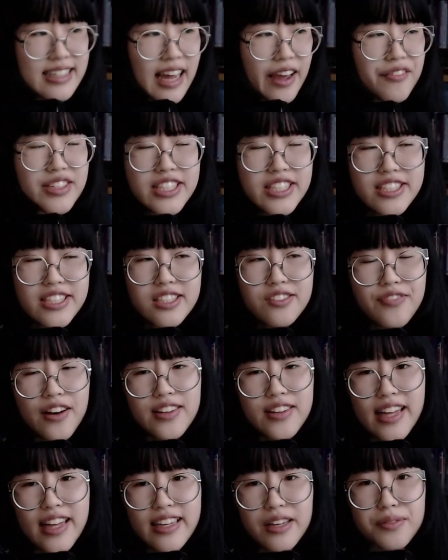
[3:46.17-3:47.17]
I always just
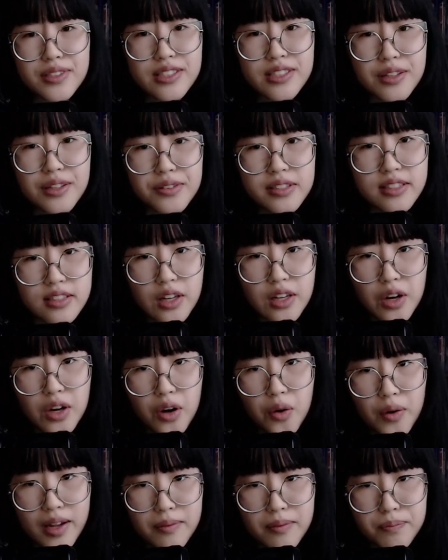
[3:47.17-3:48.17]
felt like it was so
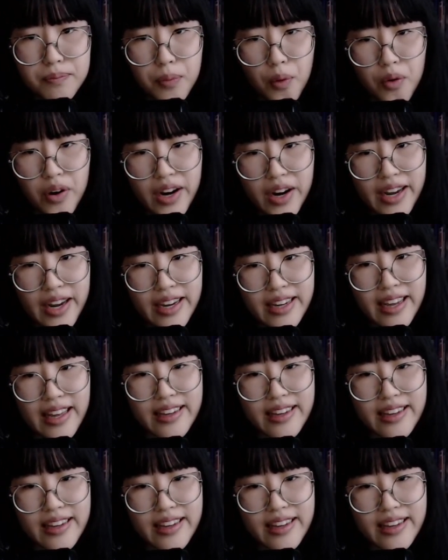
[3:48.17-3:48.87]
slow and boring.